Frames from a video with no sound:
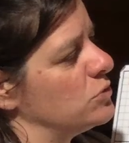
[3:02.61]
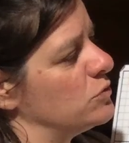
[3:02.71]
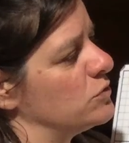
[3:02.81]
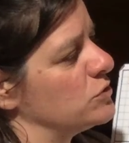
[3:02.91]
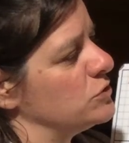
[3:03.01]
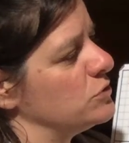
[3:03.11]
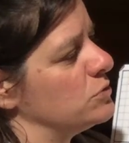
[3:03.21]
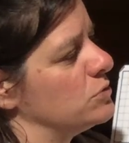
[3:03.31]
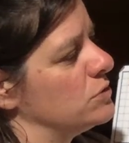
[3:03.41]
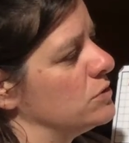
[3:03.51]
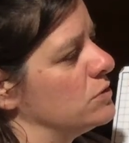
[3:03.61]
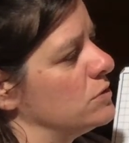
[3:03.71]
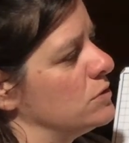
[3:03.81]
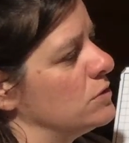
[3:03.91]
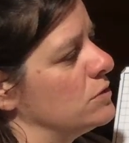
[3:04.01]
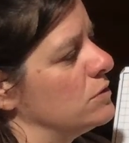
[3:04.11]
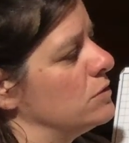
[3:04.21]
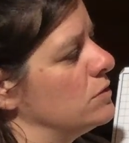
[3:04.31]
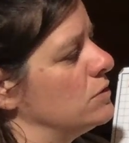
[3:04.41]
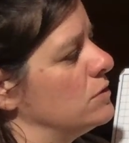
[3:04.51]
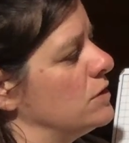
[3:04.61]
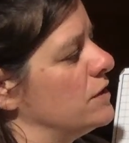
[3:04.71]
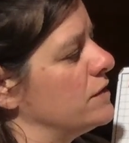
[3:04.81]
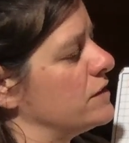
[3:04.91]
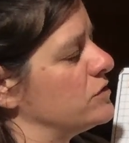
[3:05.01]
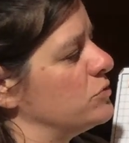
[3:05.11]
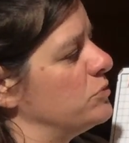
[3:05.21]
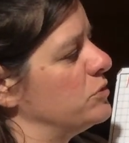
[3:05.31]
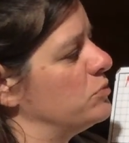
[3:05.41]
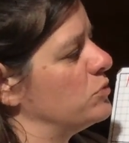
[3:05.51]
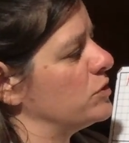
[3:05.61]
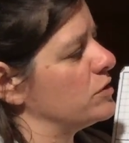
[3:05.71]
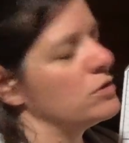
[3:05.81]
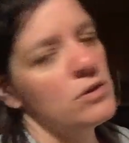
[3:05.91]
over 2. And that's your midpoint.